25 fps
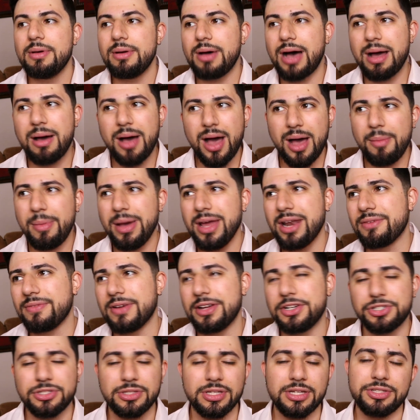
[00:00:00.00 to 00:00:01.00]
I might
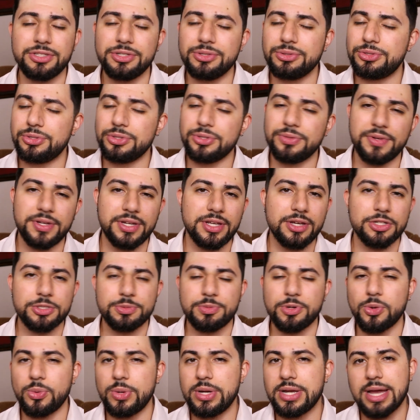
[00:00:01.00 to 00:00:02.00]
eventually do 2
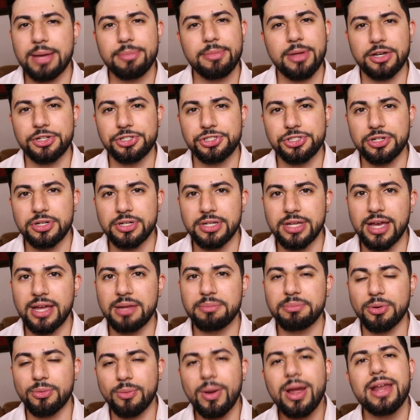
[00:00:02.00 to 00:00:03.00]
videos per week, I'm not sure
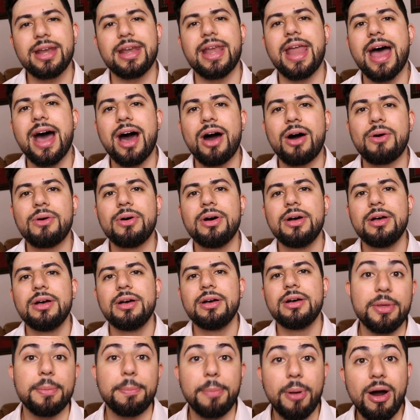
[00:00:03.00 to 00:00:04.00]
yet, but right now,
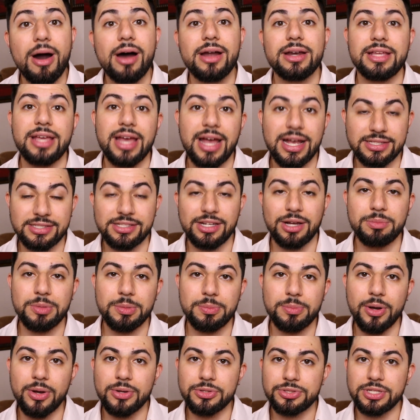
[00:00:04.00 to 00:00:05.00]
in the podcast, I'll be
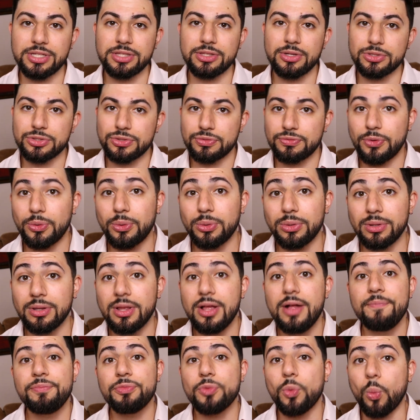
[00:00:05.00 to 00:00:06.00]
posting those full
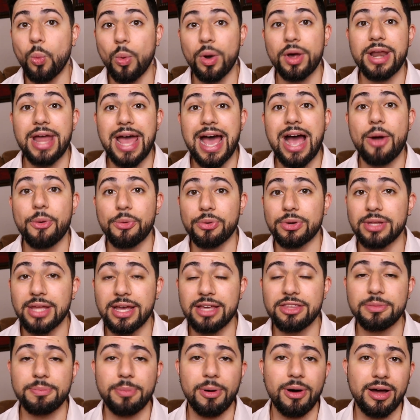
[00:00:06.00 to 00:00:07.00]
1 hour
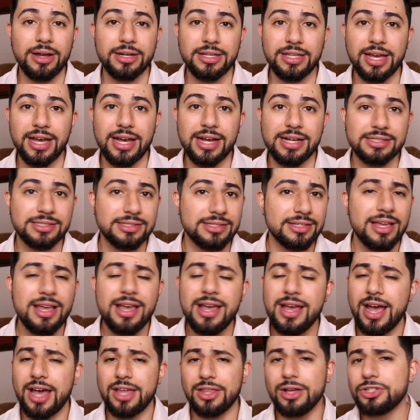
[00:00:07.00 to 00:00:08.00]
length podcasts,
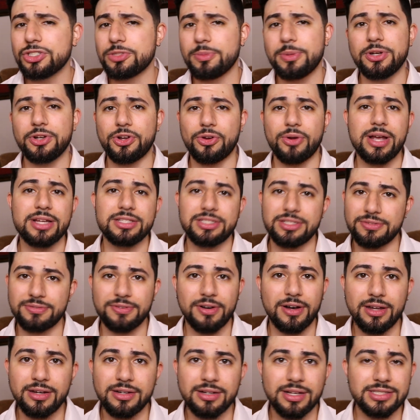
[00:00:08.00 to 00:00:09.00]
and those have been crazy
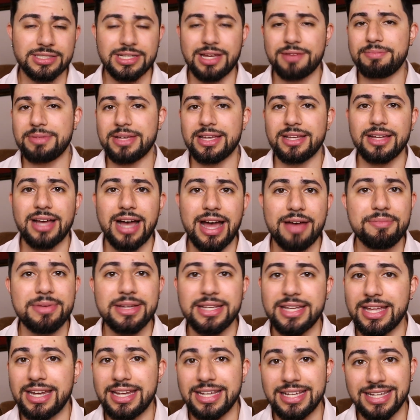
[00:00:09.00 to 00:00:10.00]
fun, because I've
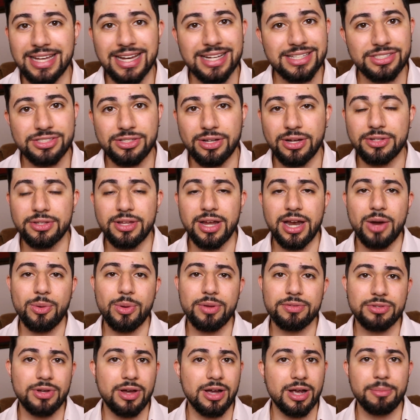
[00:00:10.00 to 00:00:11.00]
been getting guests on there.
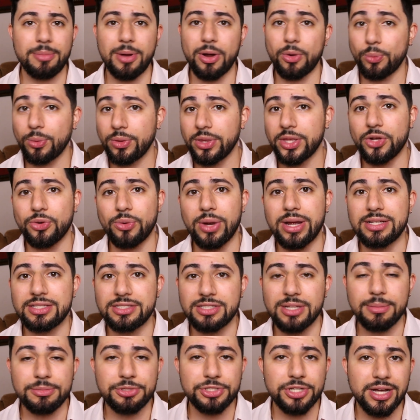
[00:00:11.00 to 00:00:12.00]
We talk about really great
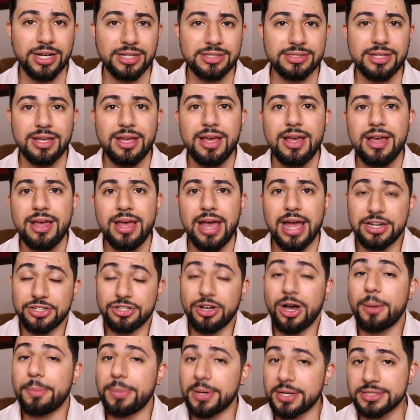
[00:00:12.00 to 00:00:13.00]
subjects and
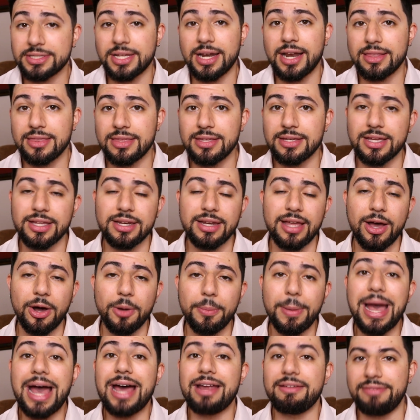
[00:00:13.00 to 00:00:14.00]
topics that I think can
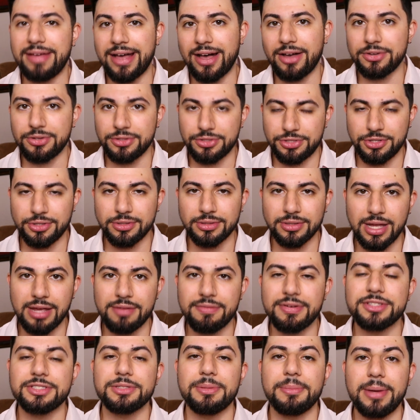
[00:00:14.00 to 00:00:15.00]
help add value to your
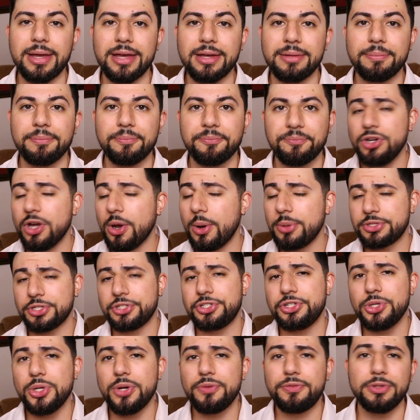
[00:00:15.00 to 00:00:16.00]
life as a man. You know what to
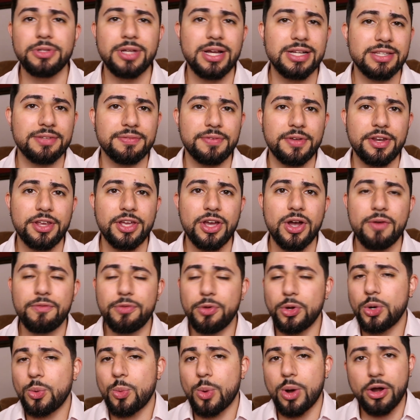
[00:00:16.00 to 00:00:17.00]
do if you like the video. If
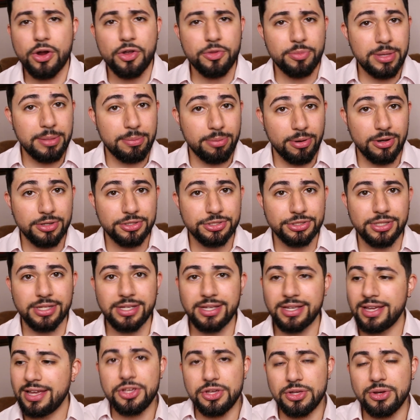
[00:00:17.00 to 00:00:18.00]
you want to work with me
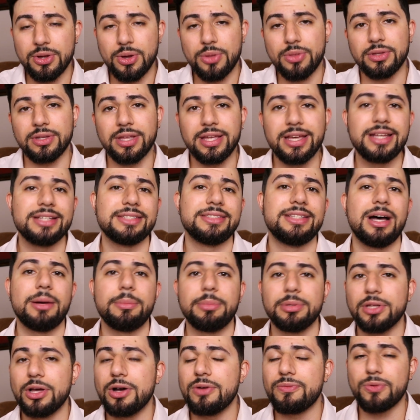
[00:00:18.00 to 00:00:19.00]
personally, you know the link is
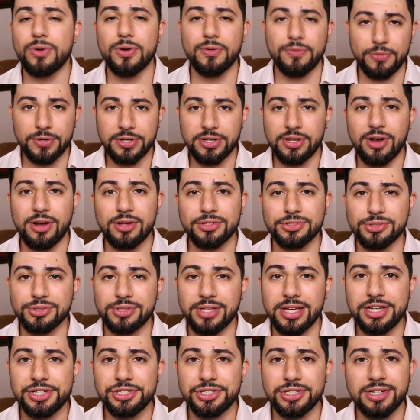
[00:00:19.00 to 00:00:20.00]
down below for a free
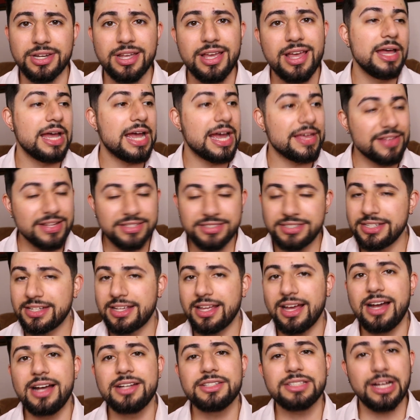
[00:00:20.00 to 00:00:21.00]
consultation. And that's it,
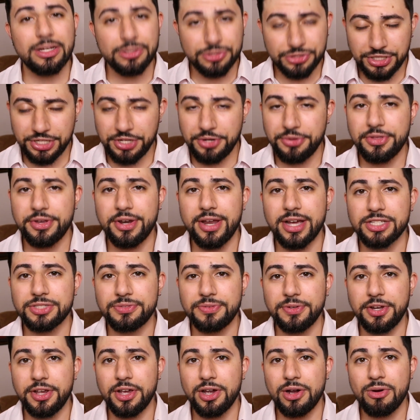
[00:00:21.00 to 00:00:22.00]
guys. I'll see you in the next
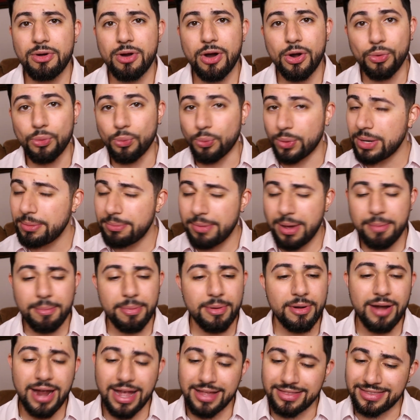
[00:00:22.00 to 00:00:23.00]
video.
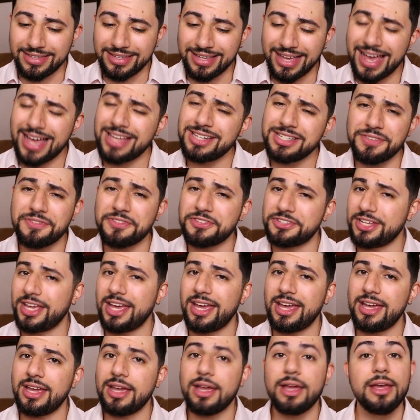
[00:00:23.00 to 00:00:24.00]
Remember, at the end of the
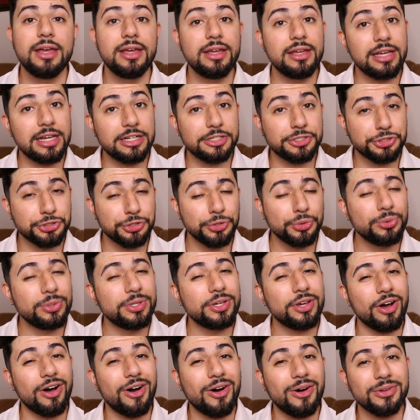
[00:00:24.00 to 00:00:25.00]
day, it
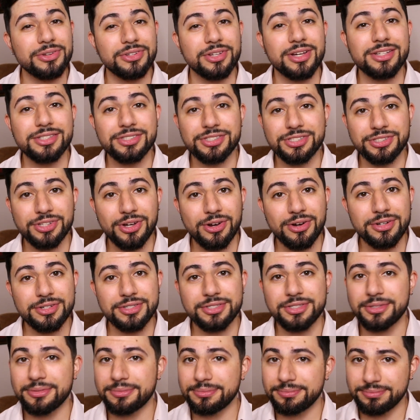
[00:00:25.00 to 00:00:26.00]
truly all does
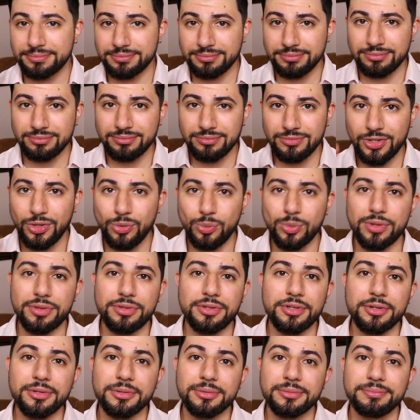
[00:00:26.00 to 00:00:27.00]
start with
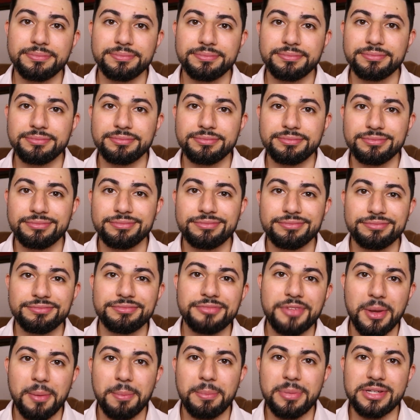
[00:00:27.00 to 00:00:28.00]
you.
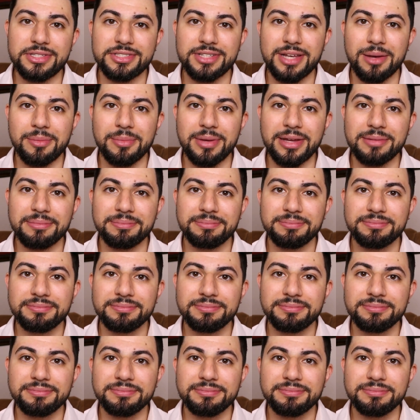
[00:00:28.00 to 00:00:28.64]
Peace out, man.